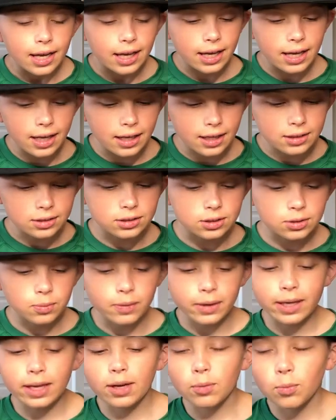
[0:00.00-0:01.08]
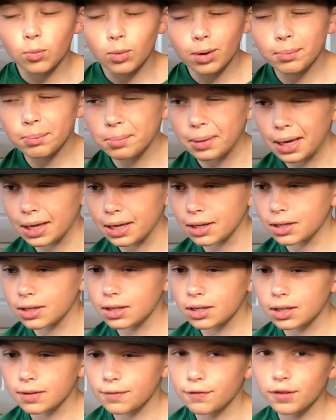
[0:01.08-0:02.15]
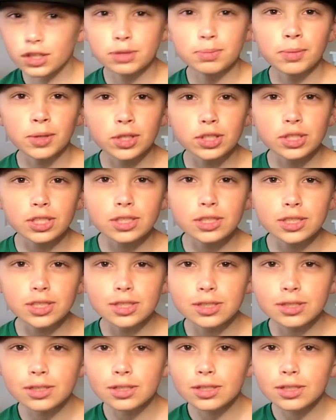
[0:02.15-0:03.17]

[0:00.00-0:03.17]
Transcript: and one bank, First Merchants.